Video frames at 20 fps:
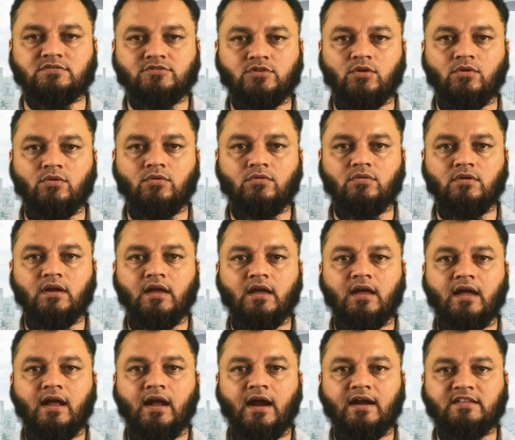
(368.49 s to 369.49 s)
So,
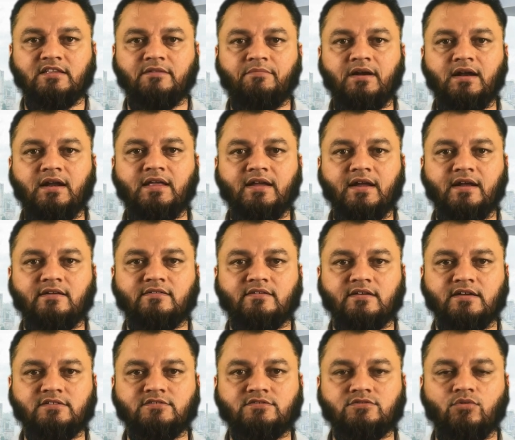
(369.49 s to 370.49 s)
at the building
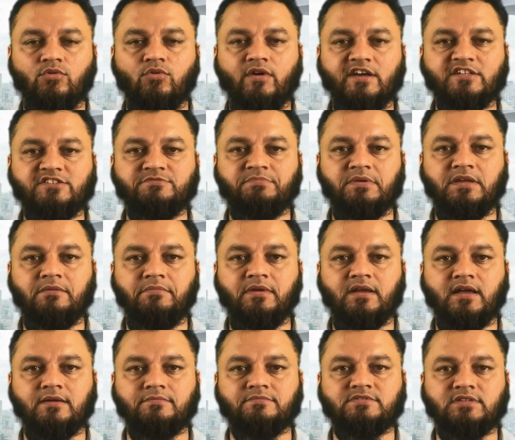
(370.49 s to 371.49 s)
entrance, OSP
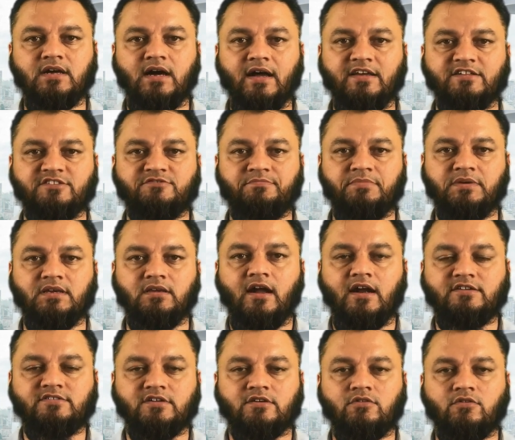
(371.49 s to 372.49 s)
becomes ISP.
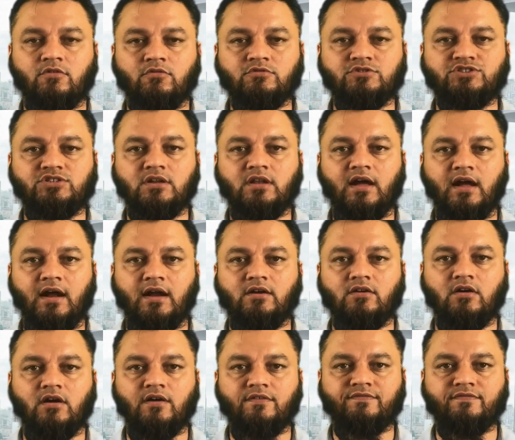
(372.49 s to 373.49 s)
It's a crucial
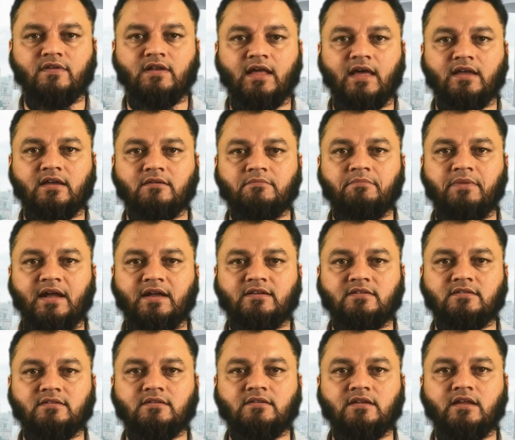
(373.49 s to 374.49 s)
handoff like a
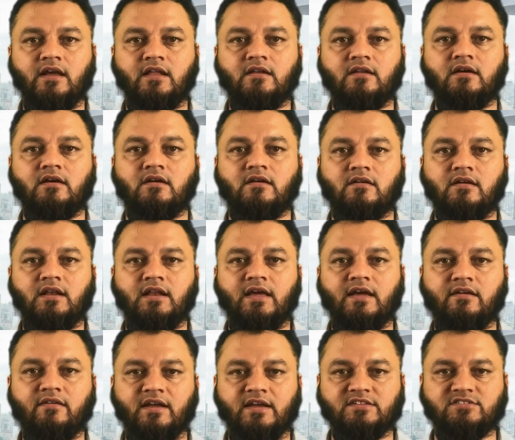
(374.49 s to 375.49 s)
baton in a
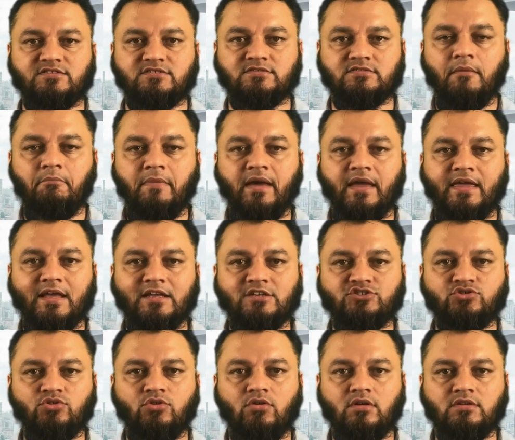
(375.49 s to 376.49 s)
relay race, making
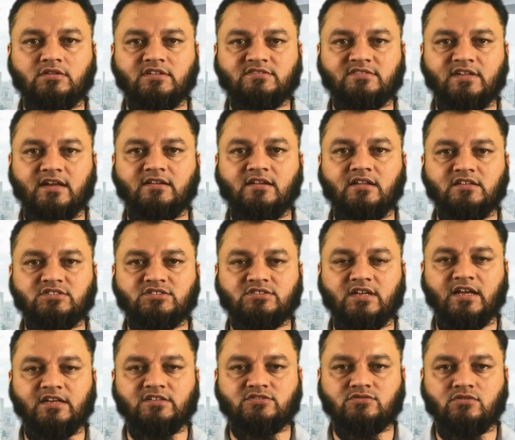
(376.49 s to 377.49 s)
sure the signal
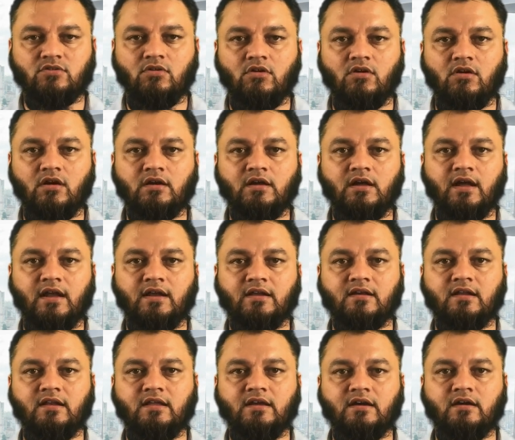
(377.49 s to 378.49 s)
stays strong and
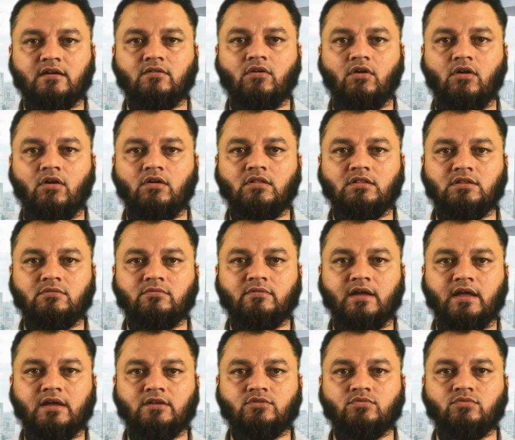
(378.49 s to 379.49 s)
clear all the
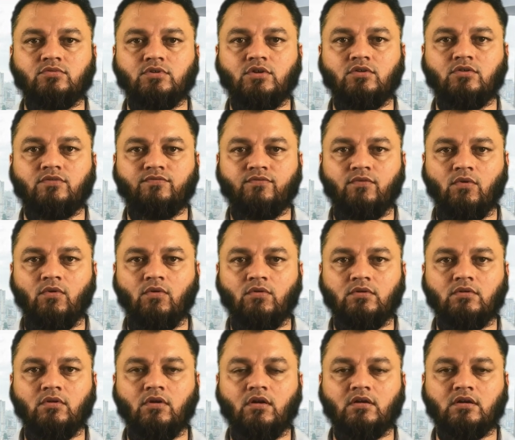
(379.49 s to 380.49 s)
way to your
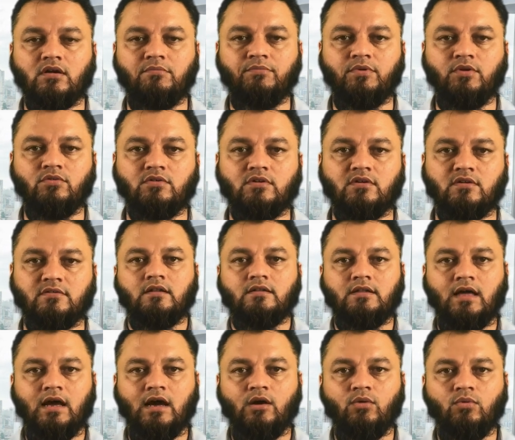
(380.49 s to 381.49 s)
phone or computer.
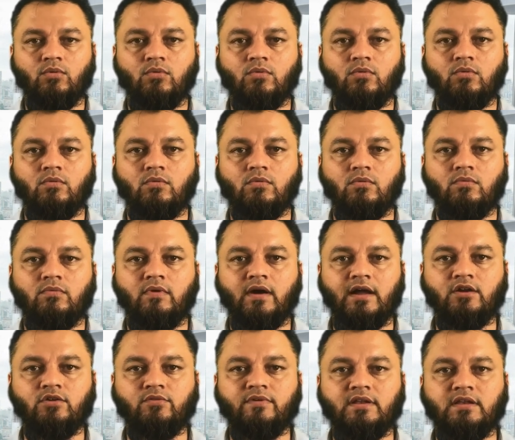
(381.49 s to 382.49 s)
Now,
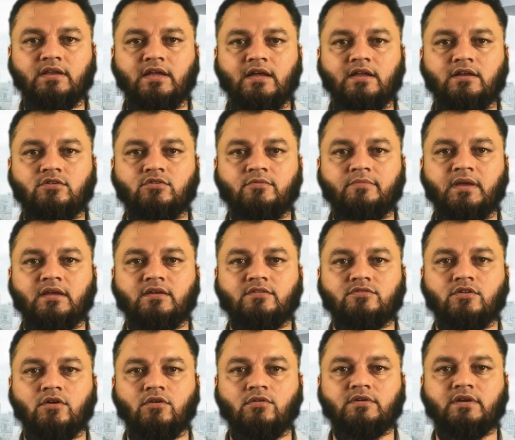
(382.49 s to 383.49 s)
why do we need to be
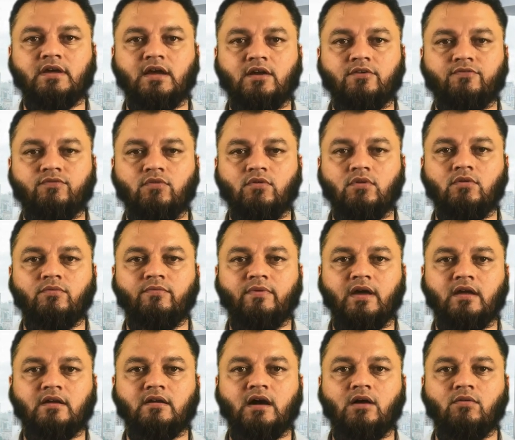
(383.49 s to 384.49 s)
so careful
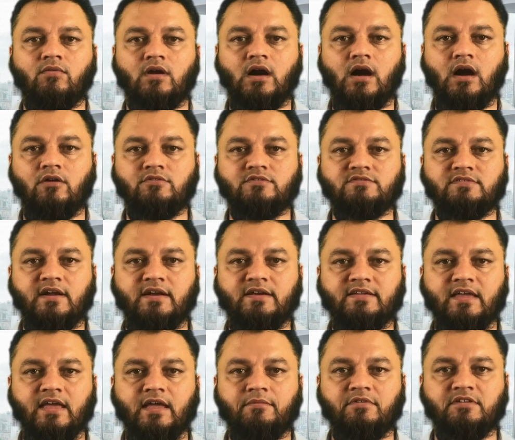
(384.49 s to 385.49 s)
where our outside
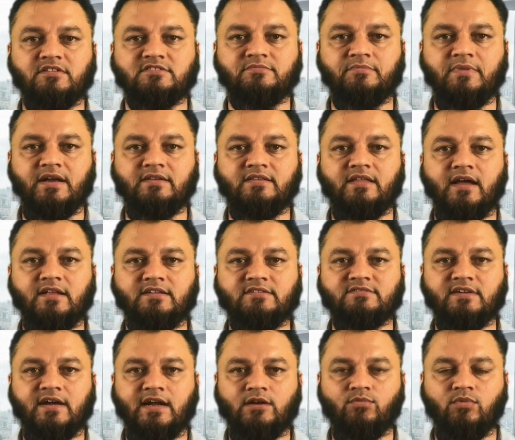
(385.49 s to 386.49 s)
cables meet the
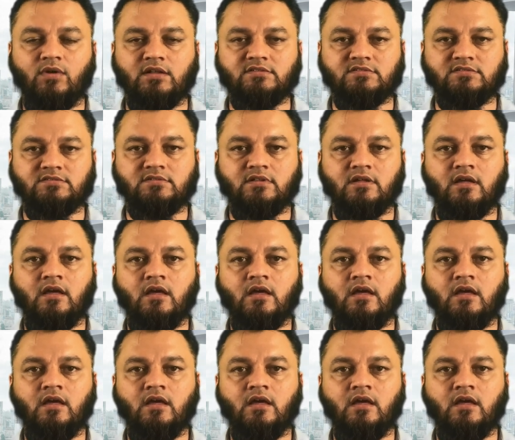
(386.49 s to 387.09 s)
inside ones?